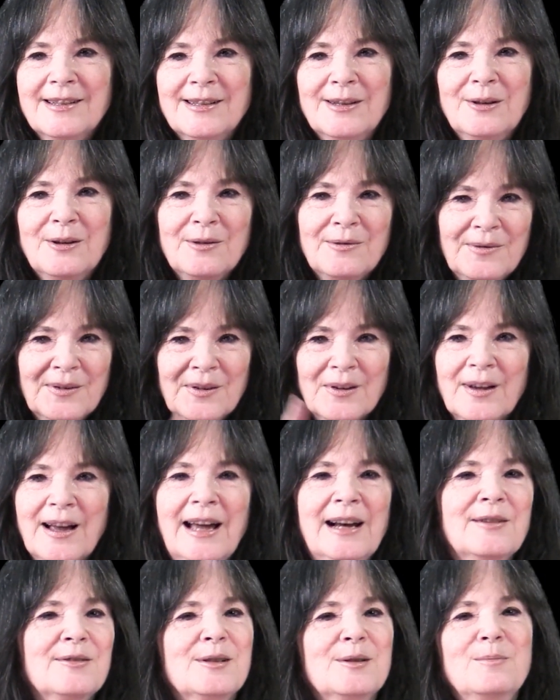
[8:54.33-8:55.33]
So you feel
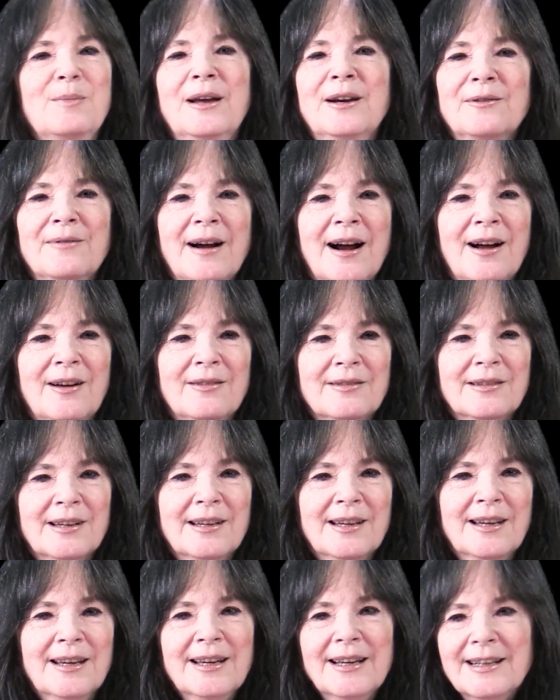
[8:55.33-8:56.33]
kind of spun around.
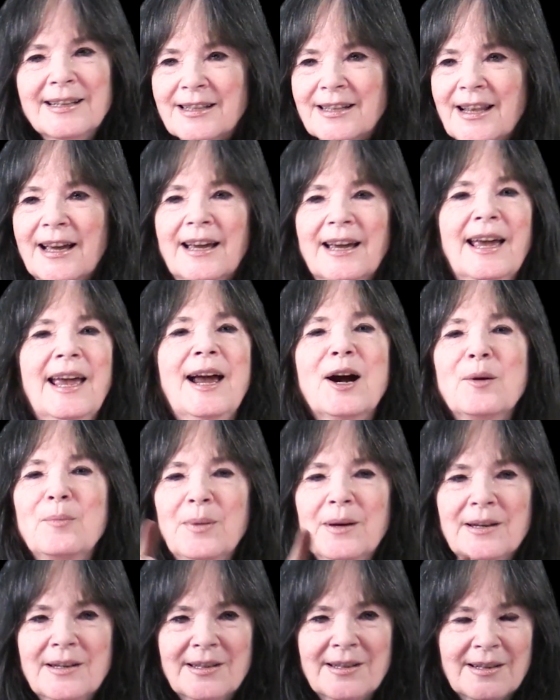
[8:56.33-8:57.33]
It's like a
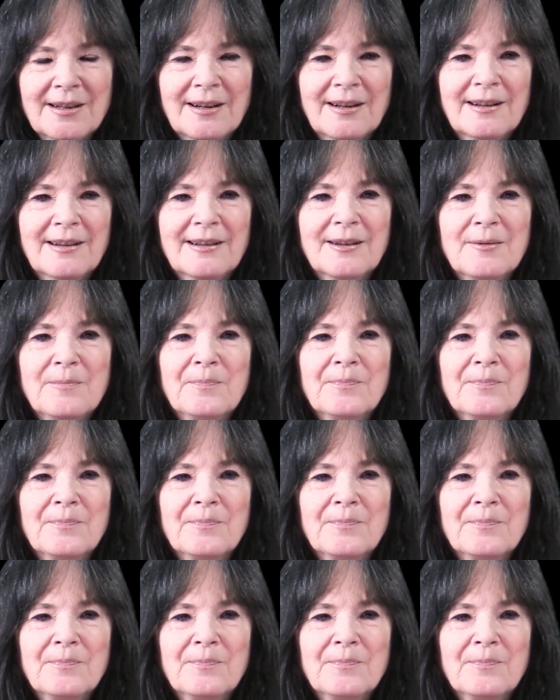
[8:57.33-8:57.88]
hairpin turn.